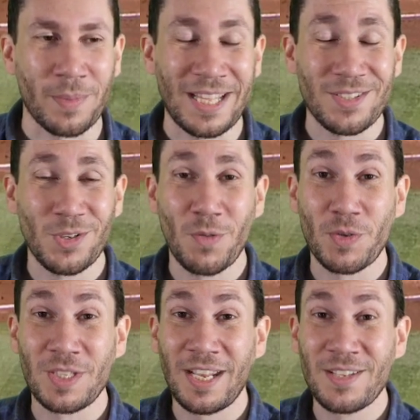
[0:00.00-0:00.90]
But that's going to do it
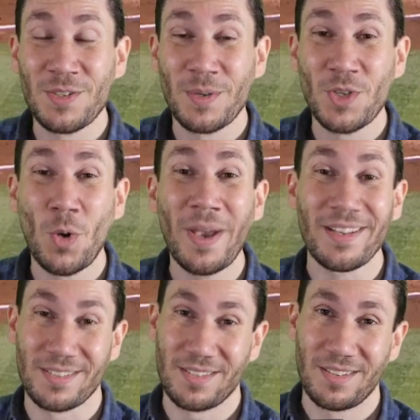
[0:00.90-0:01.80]
for today. So as
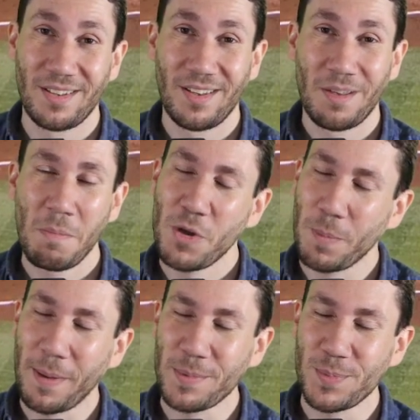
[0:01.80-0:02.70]
always, may your
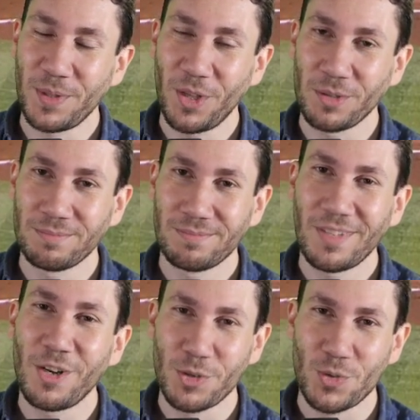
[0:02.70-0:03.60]
BABIPs be low
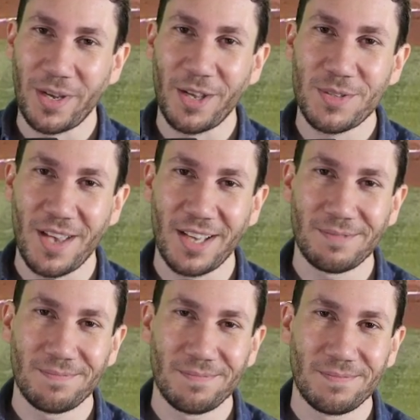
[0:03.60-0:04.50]
and your strikeouts high.